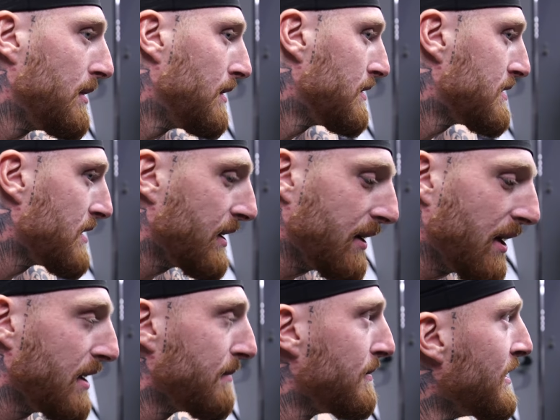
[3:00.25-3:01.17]
know, it's like,
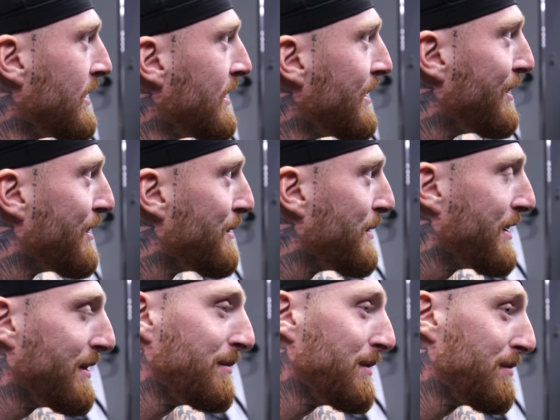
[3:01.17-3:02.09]
damn, you know what I
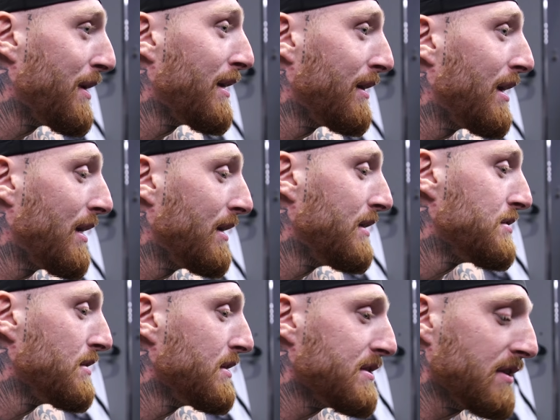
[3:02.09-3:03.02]
mean? We've had a lot of
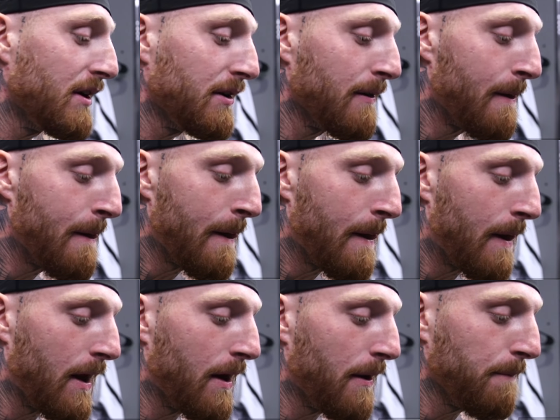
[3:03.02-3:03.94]
injuries. So,
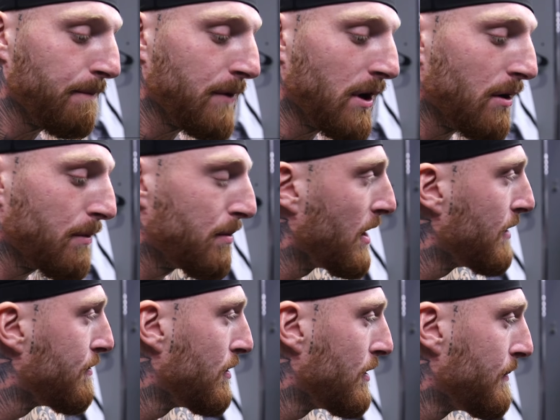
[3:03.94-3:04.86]
you know, we're
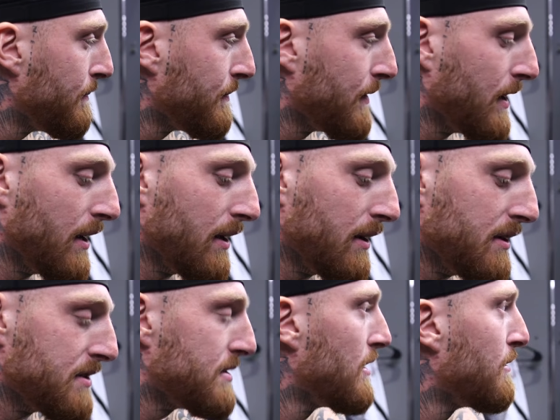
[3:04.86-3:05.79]
praying for him, and
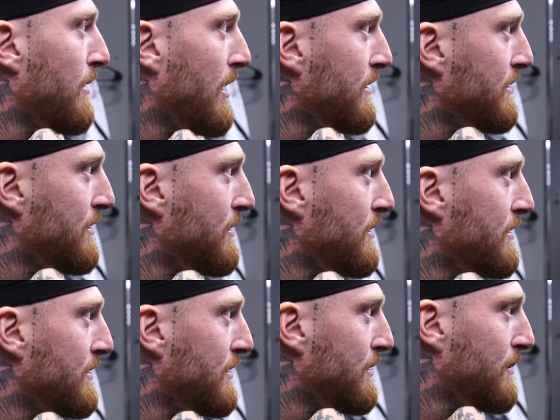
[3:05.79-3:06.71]
he's still around
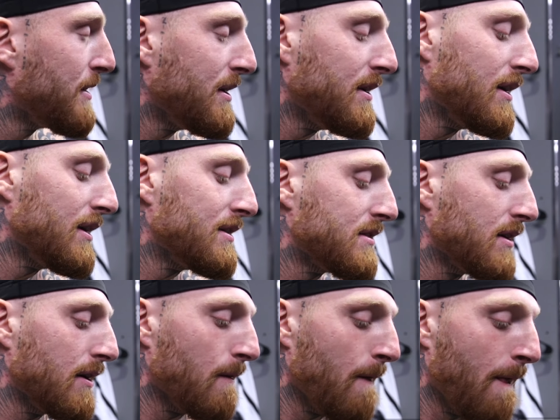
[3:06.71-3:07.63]
doing what he does.
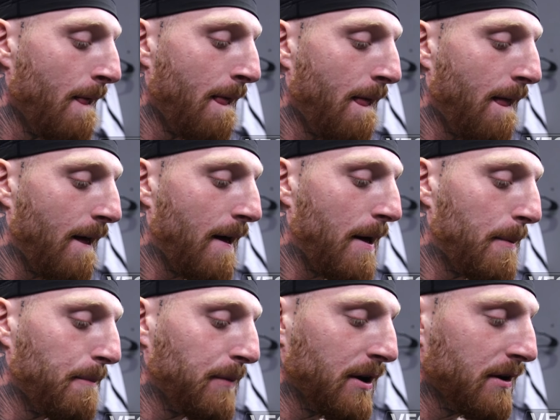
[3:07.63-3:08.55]
So,
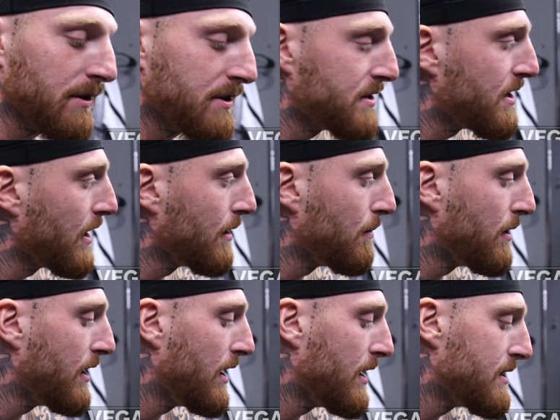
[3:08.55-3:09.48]
you know, he's just taking it
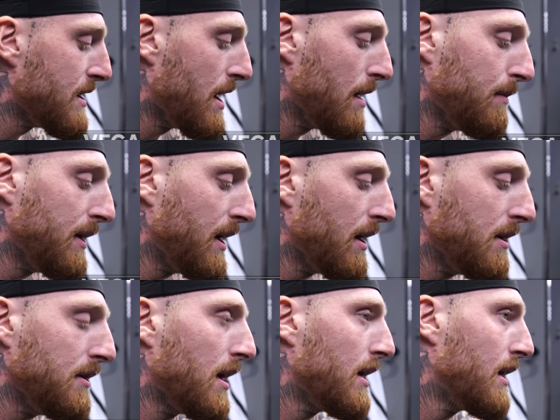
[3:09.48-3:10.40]
one day at a time. But, yeah,
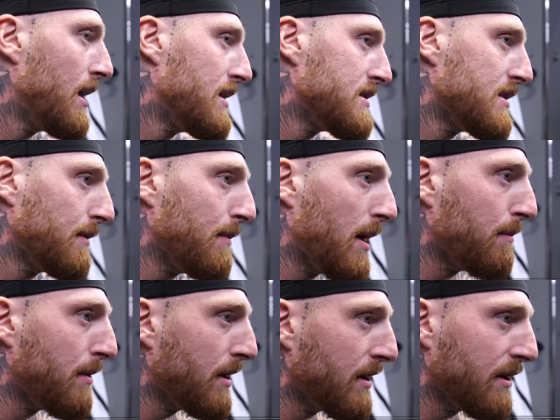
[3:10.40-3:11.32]
you got guys like
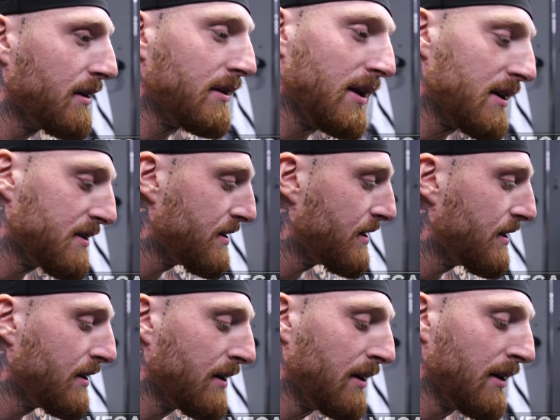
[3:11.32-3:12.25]
Matt Butler, Nesta,